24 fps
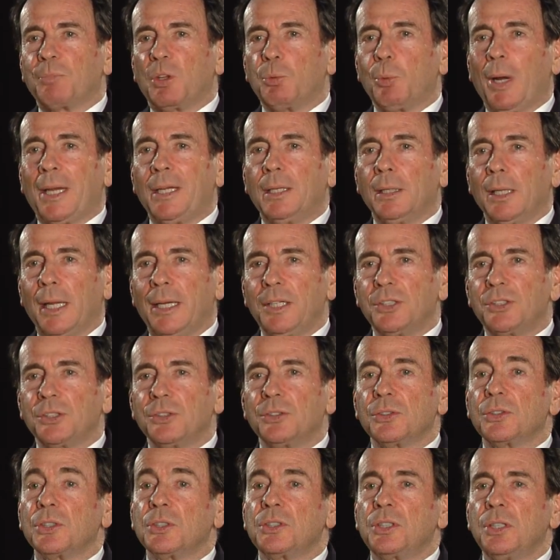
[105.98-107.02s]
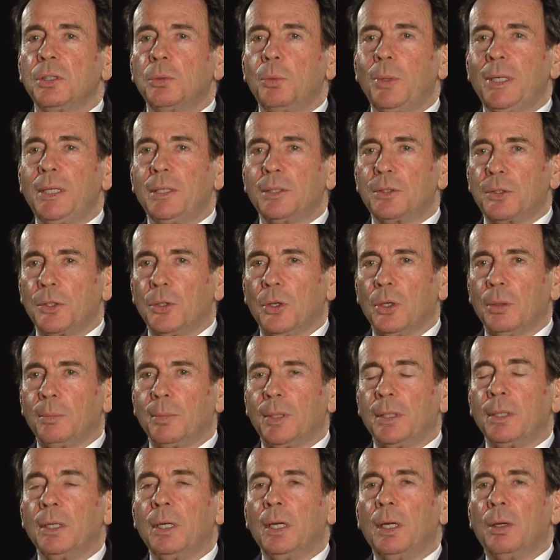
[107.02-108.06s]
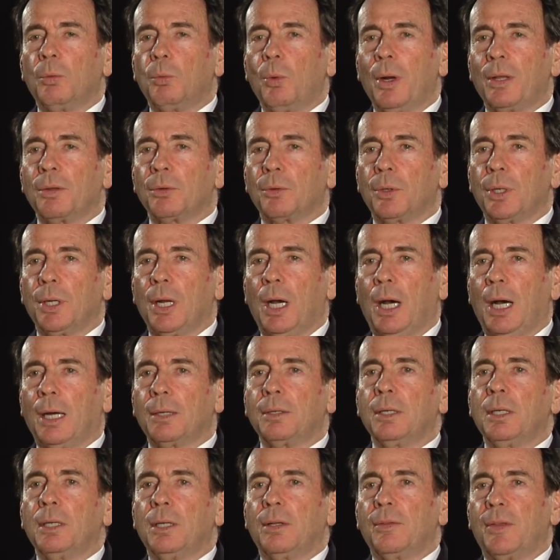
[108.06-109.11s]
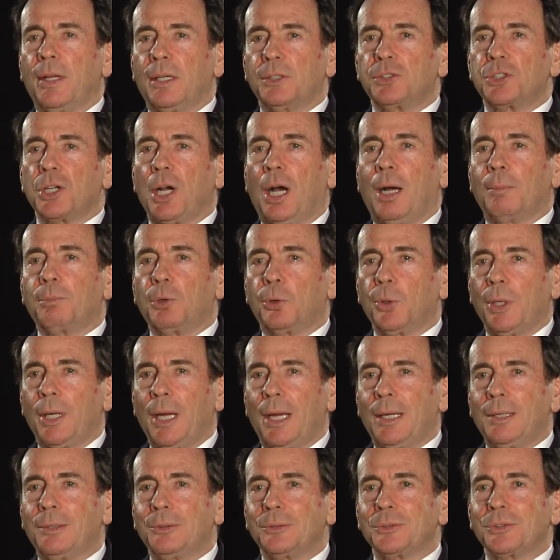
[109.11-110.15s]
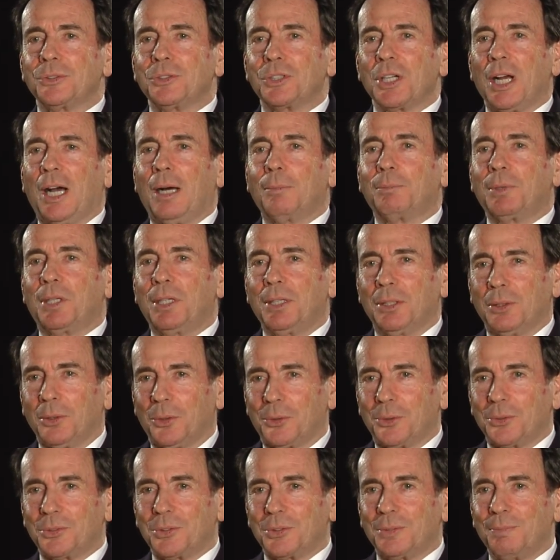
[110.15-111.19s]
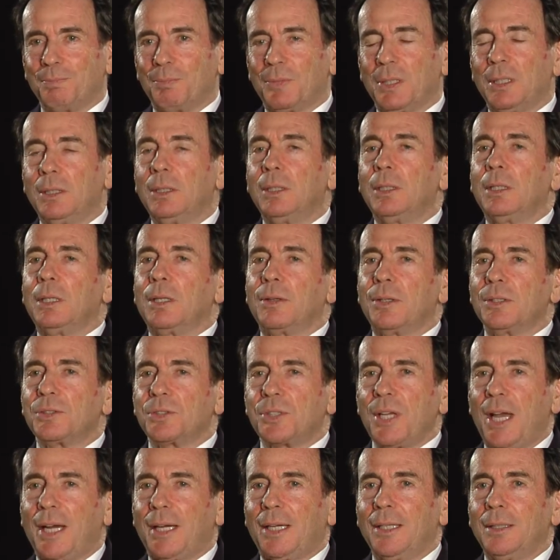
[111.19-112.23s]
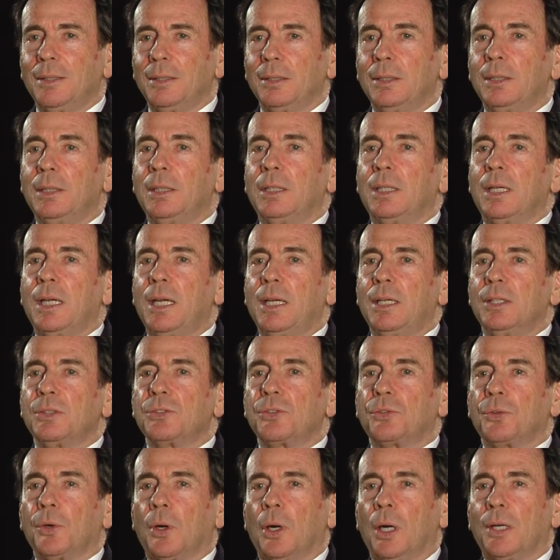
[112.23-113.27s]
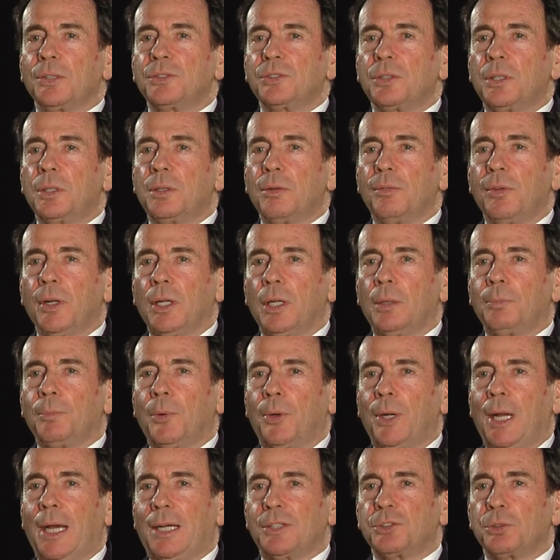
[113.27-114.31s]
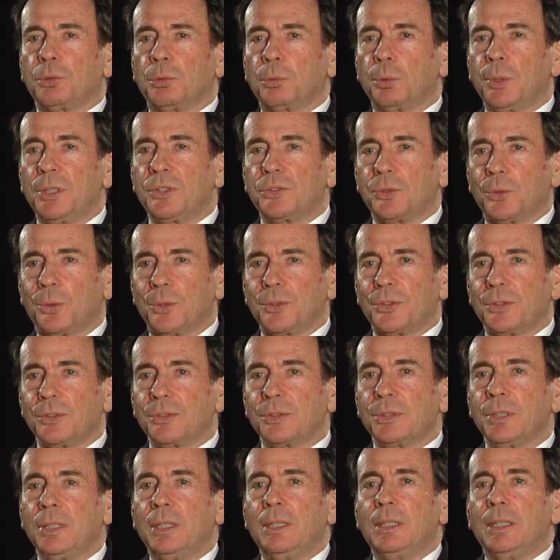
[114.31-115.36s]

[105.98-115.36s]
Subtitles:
regulations until we determine whether or not they're job creators or job killers. The second is for us to develop our natural resources.